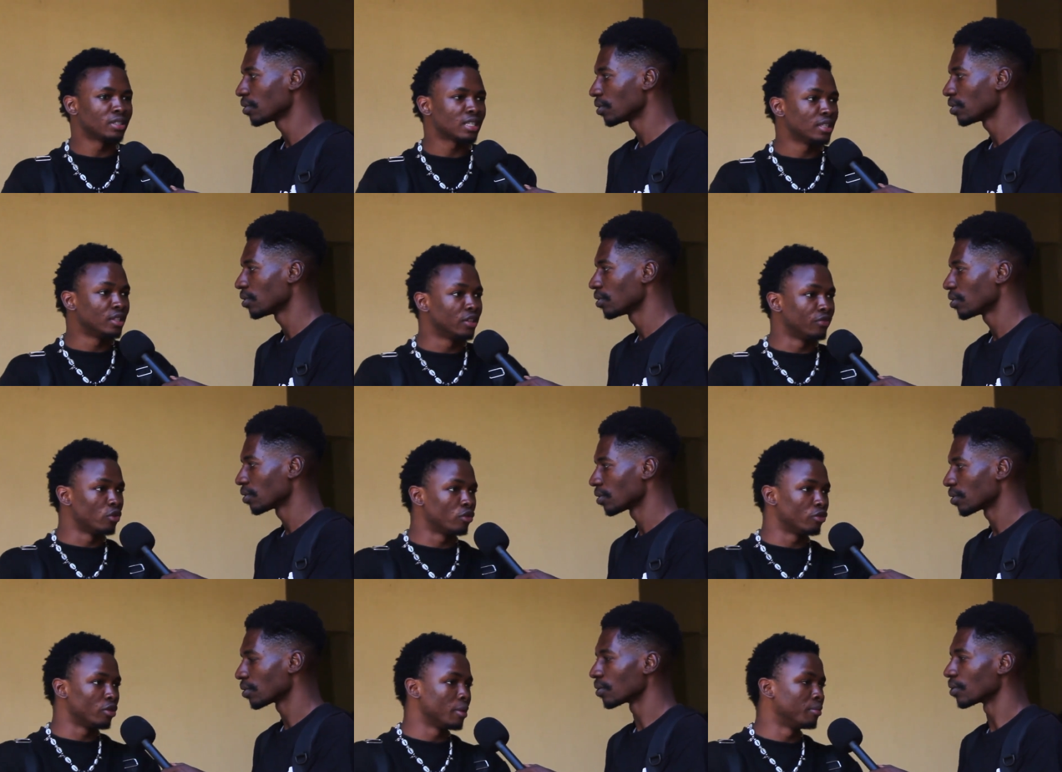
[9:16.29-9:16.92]
Speaker 1: end
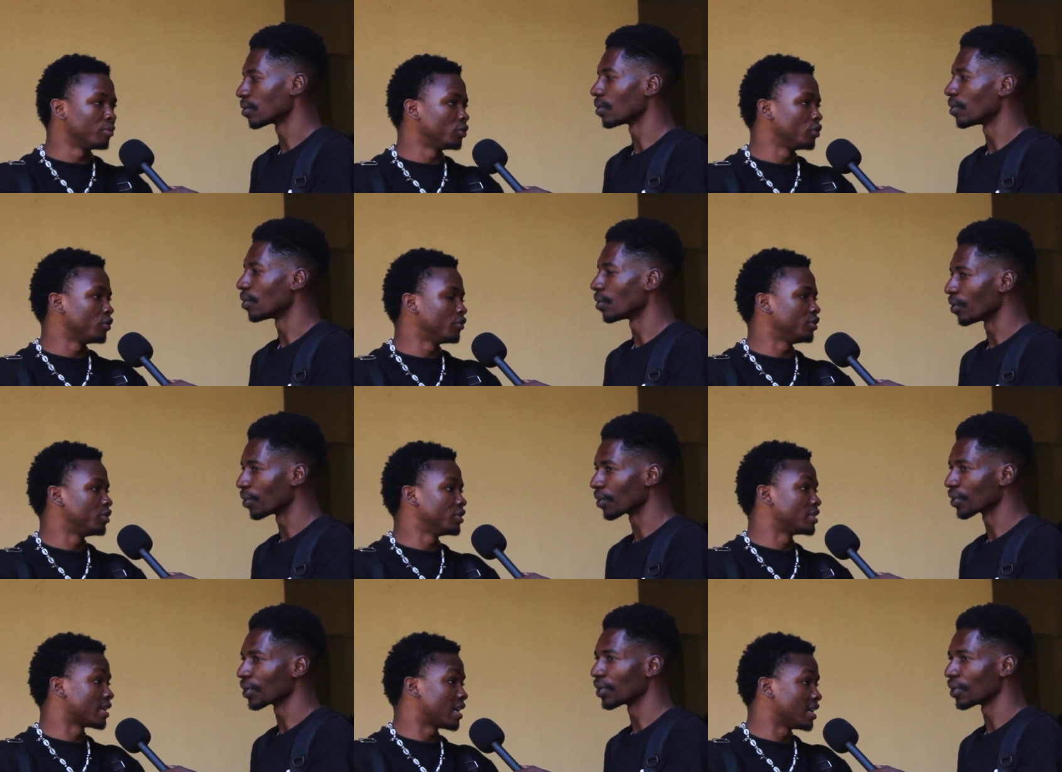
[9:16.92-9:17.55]

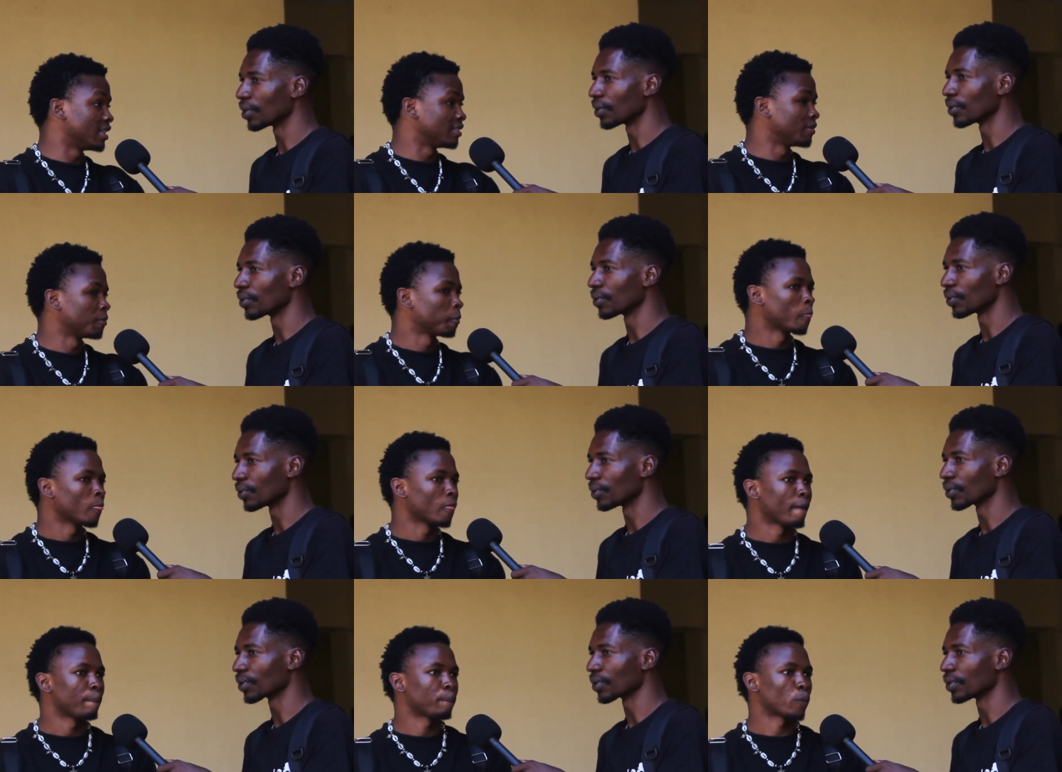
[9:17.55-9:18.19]
design
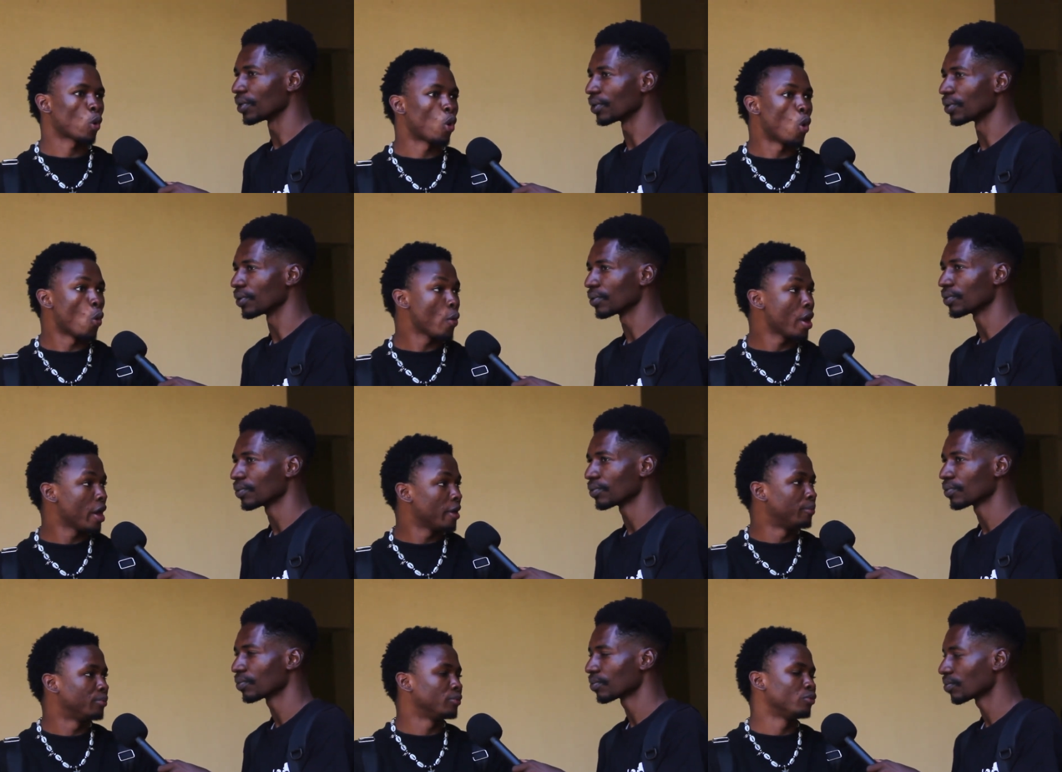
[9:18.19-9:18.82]
or
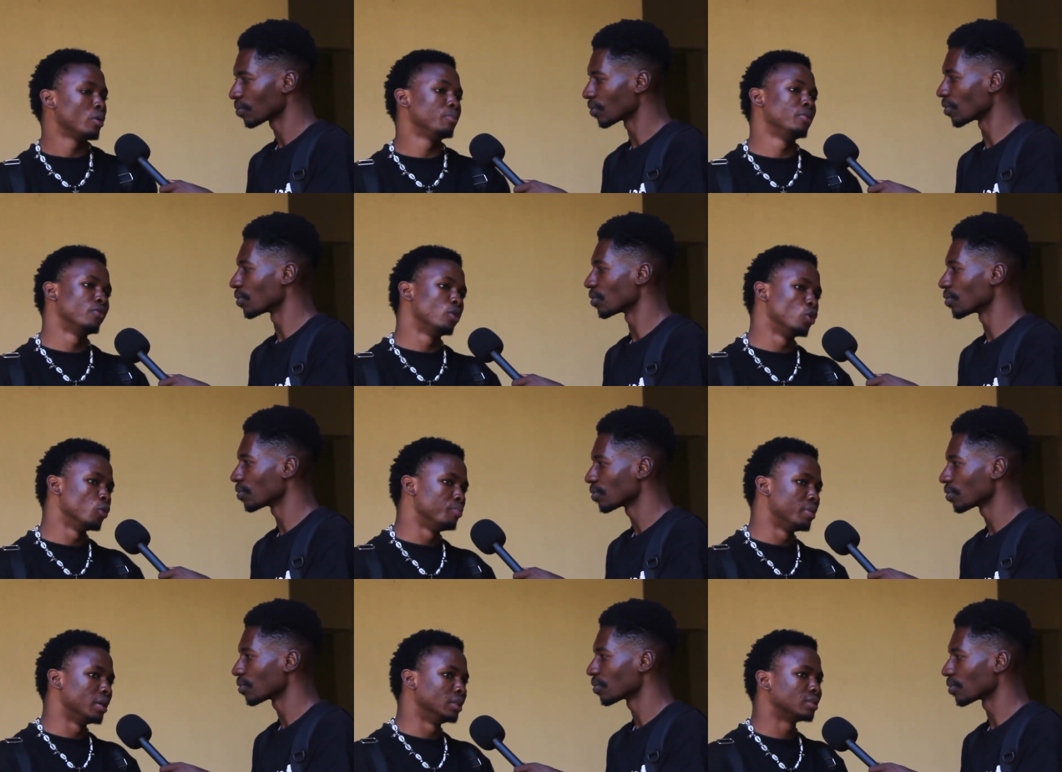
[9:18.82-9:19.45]
web
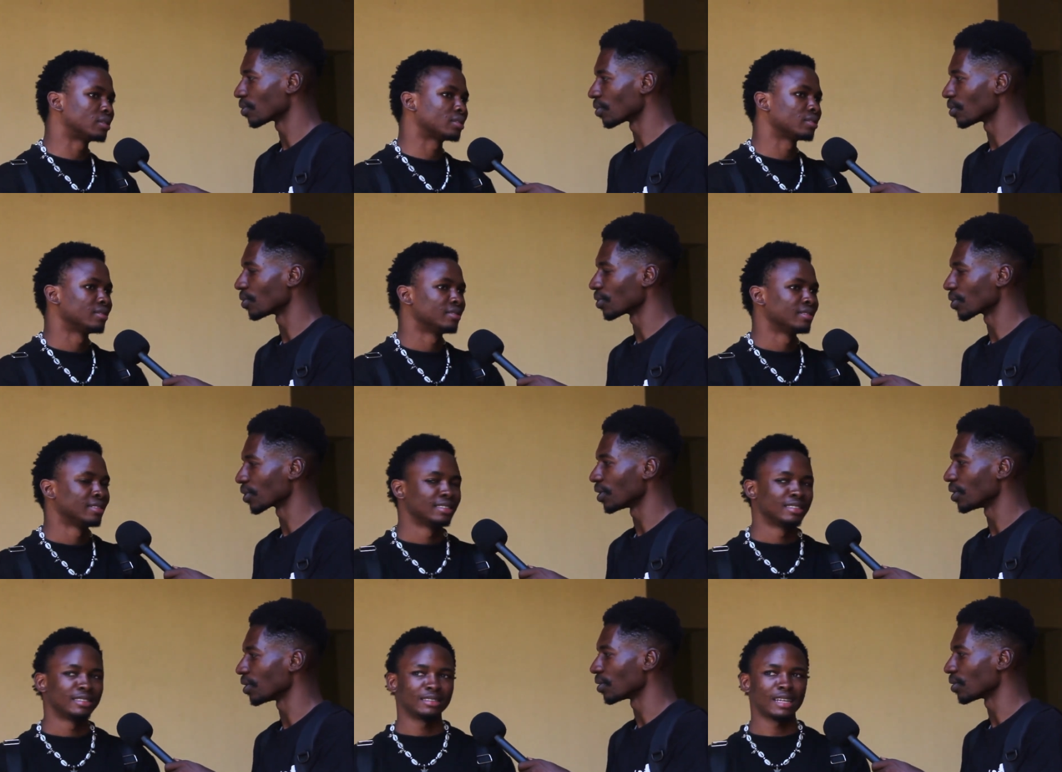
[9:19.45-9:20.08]
development.
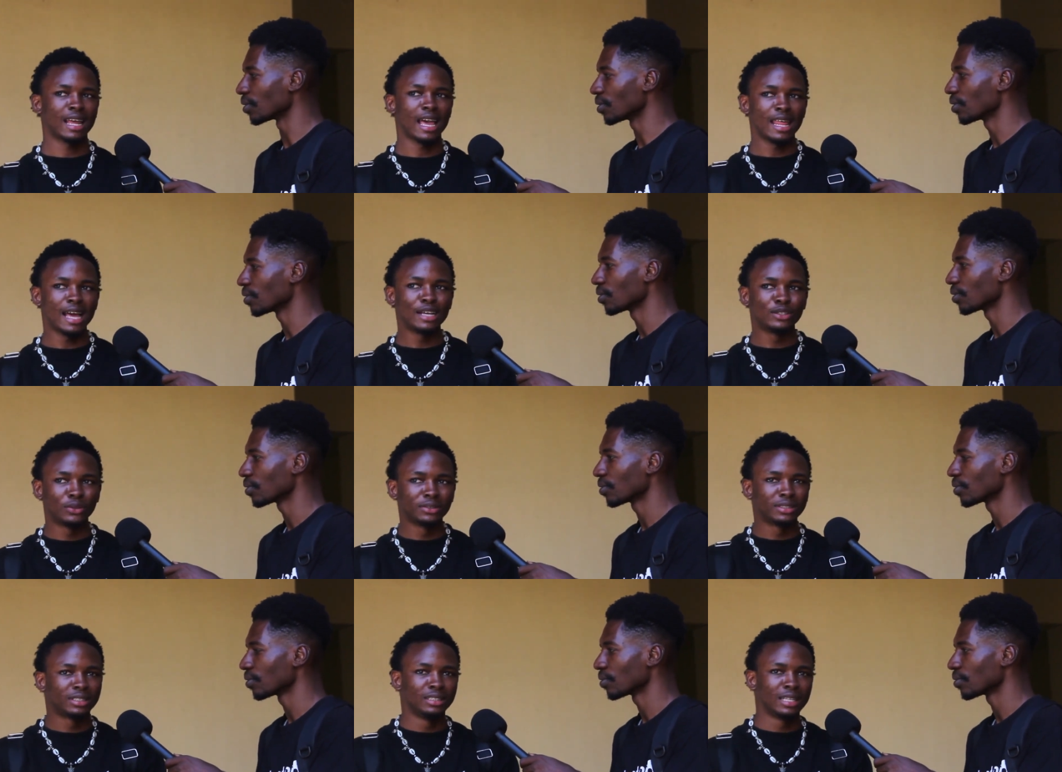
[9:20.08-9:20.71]
Okay. Like I
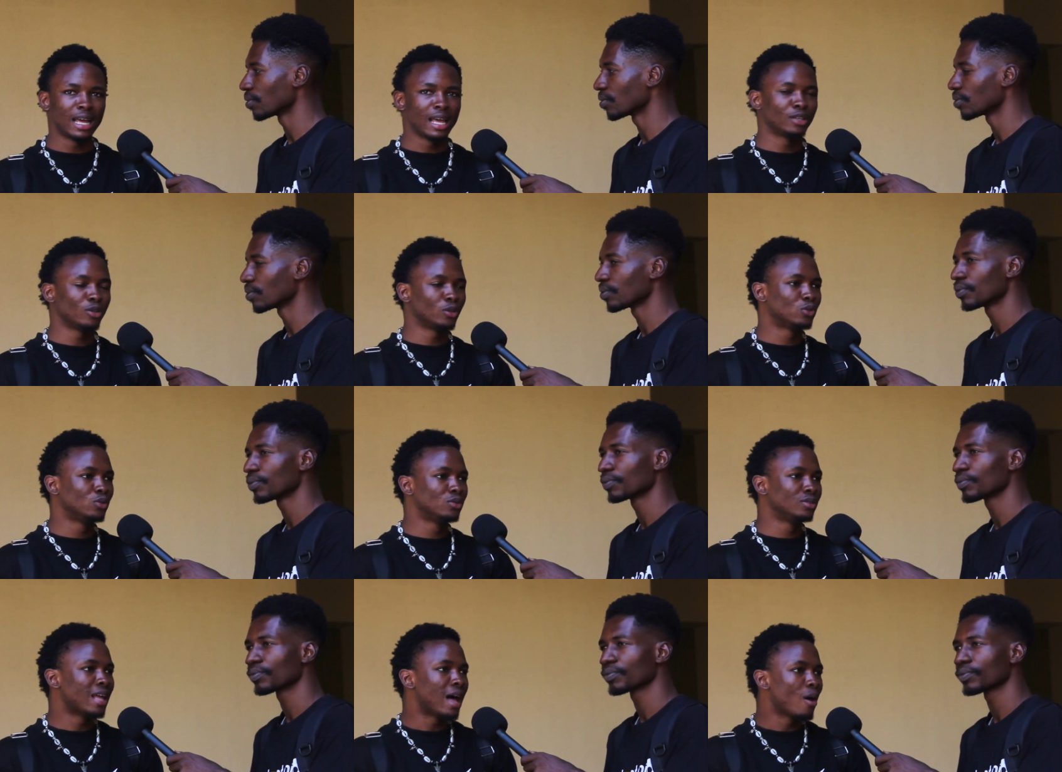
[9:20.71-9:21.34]
just
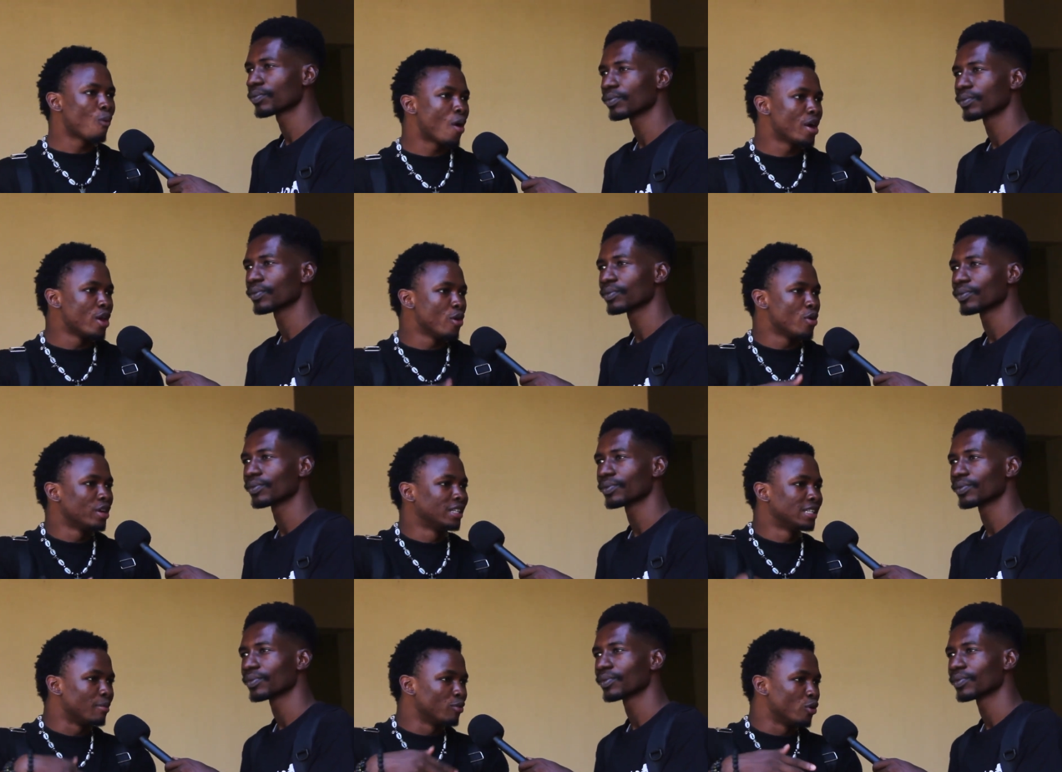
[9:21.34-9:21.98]
use that 1
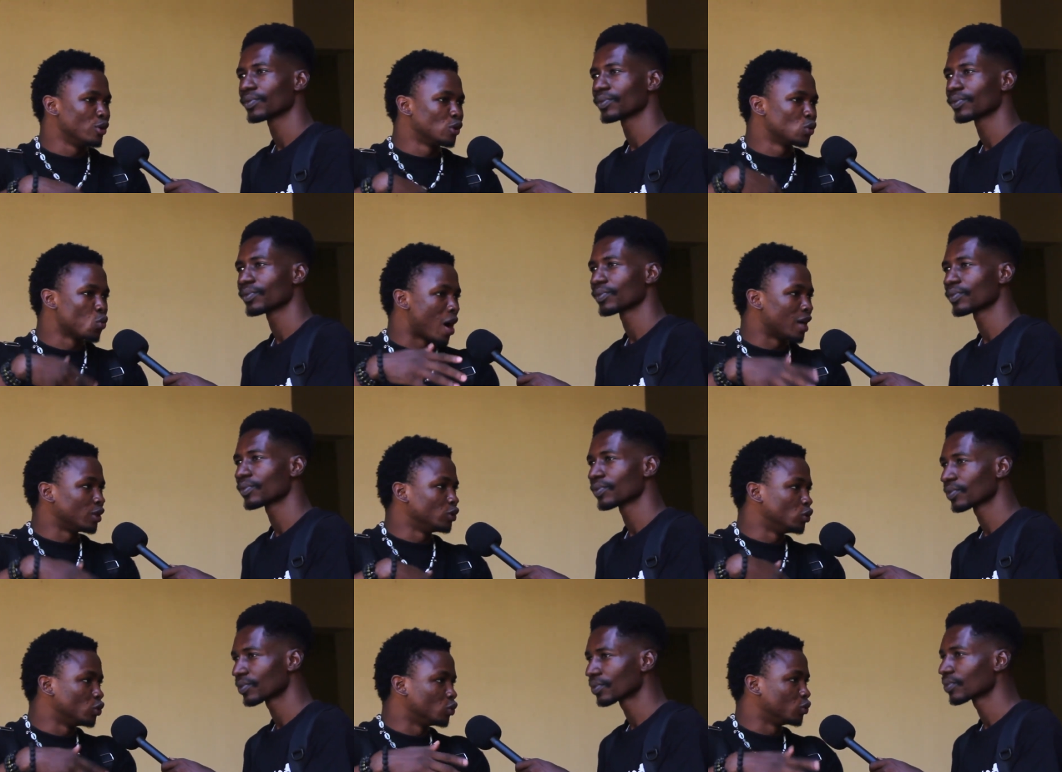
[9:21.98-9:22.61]
year jam, but use
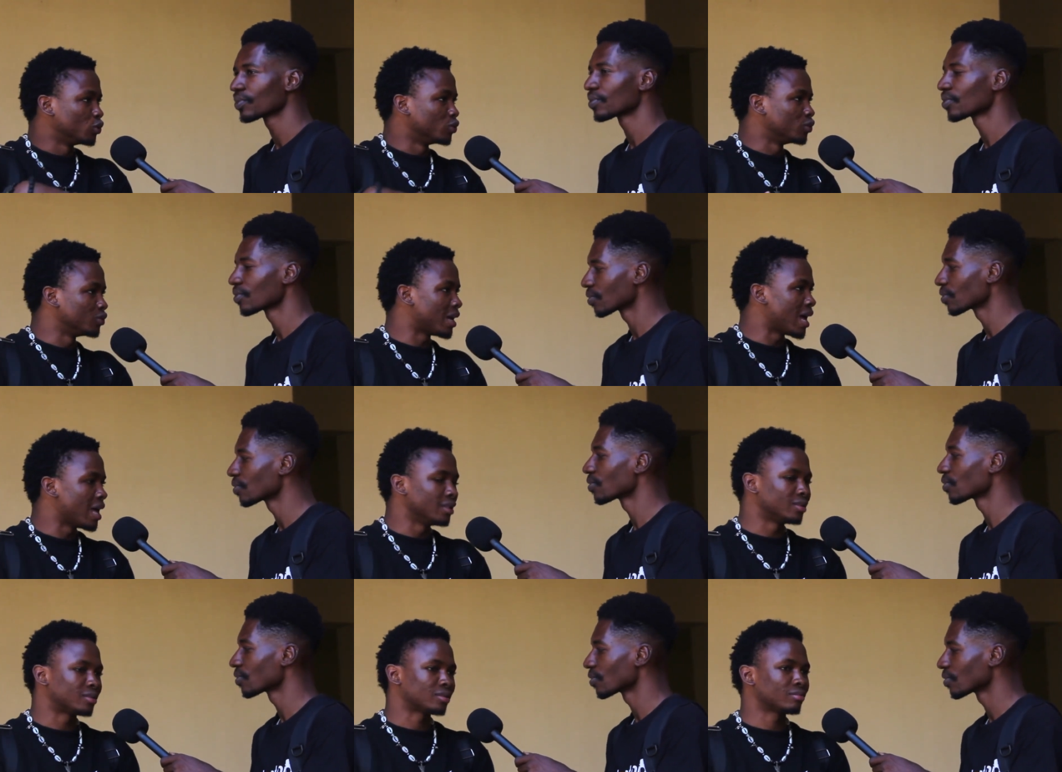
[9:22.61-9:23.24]
1U
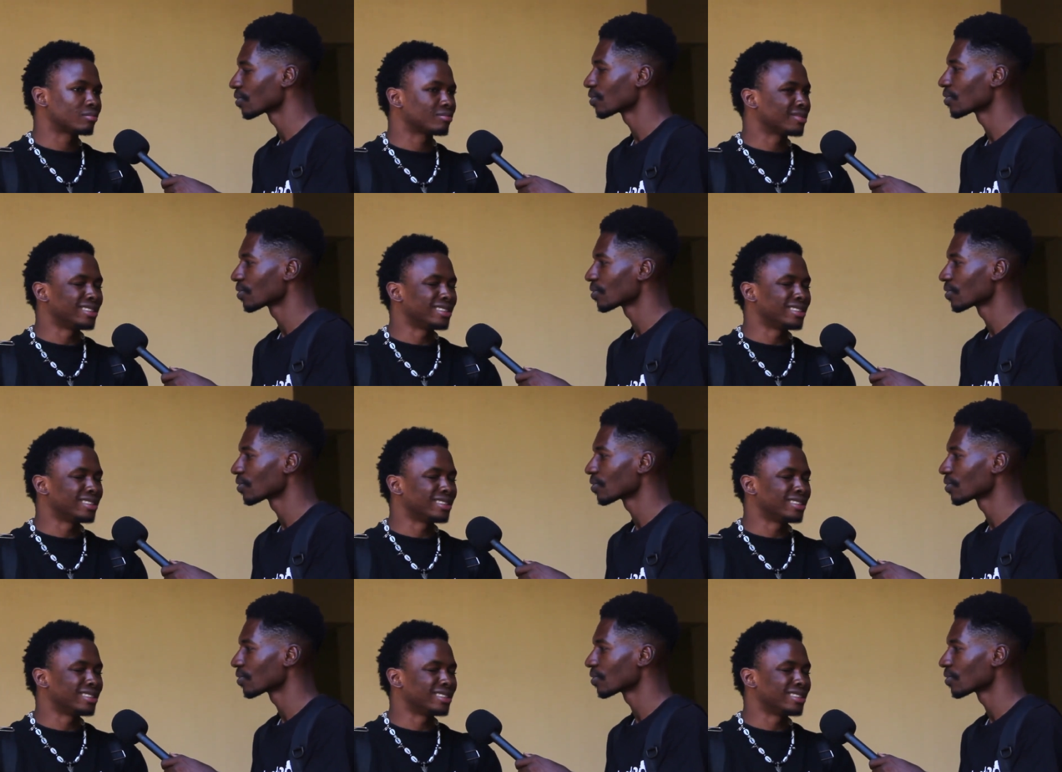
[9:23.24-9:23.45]
like.